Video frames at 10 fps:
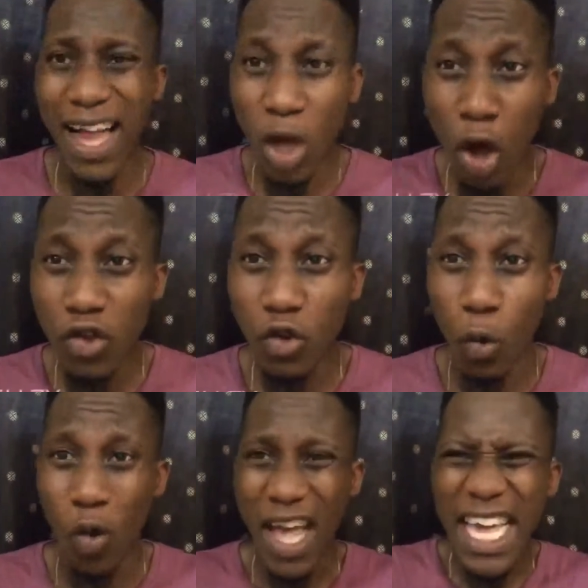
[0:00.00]
And
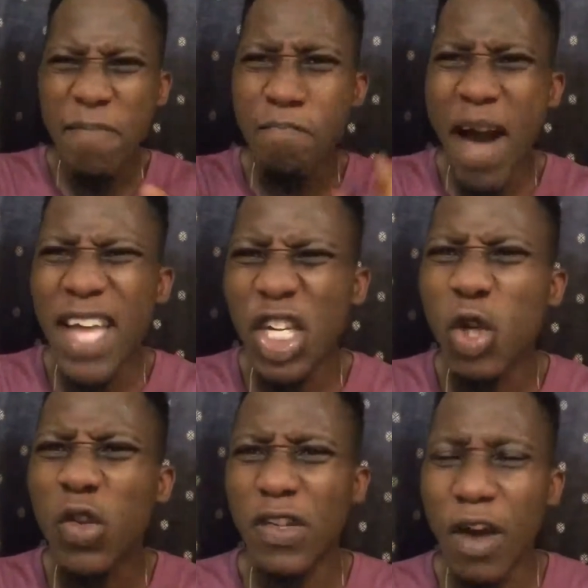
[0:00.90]
also,
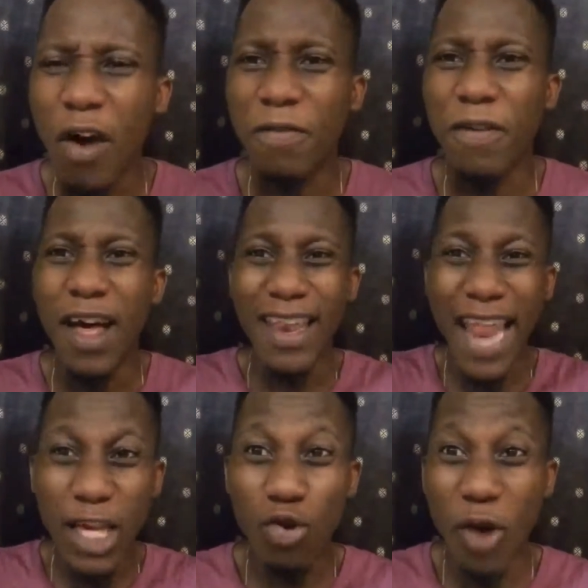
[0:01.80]
imagine yourself
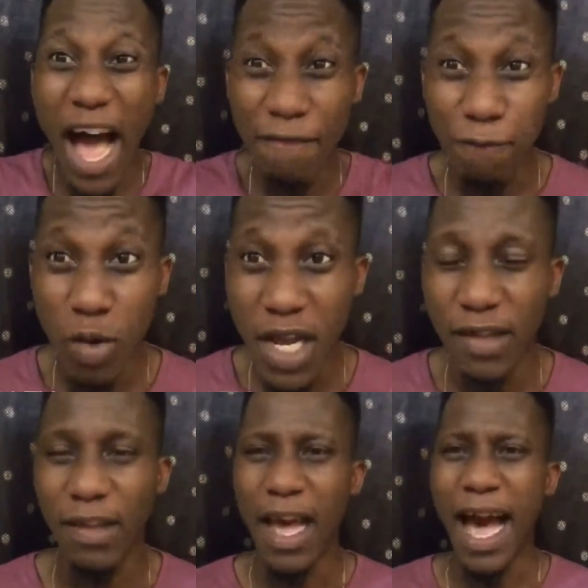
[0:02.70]
like you have
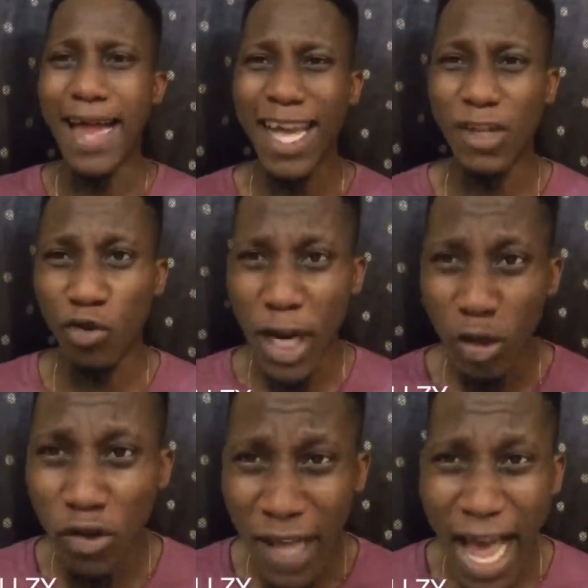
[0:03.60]
wings and they are
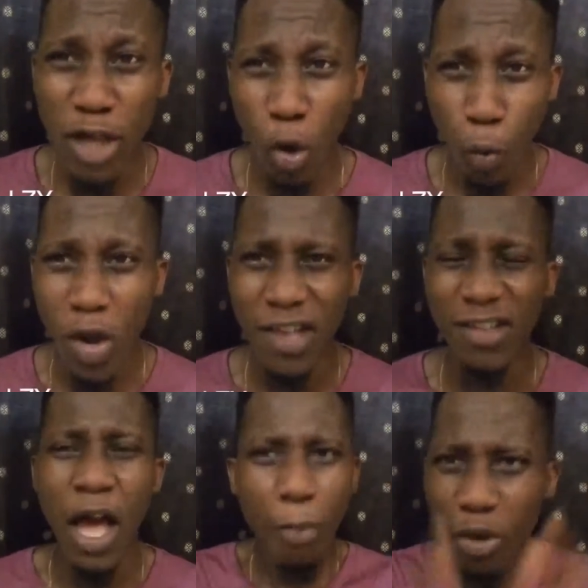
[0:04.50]
trying to tie your
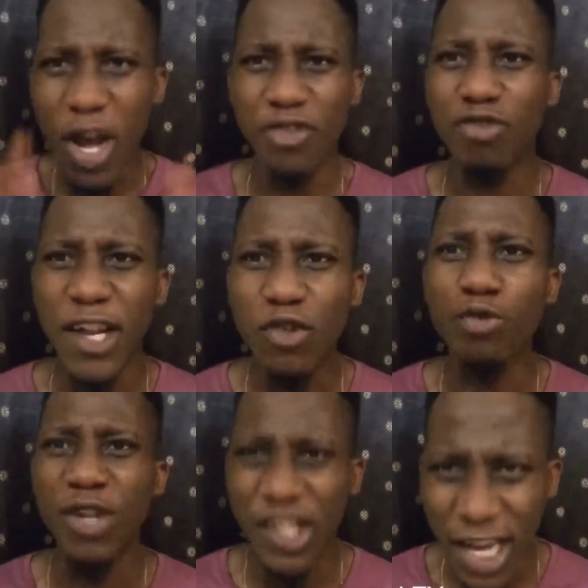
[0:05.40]
wings, but you are trying
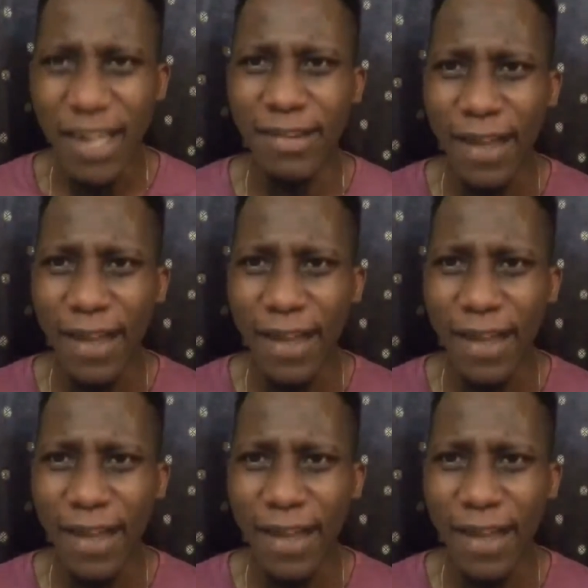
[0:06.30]
to reject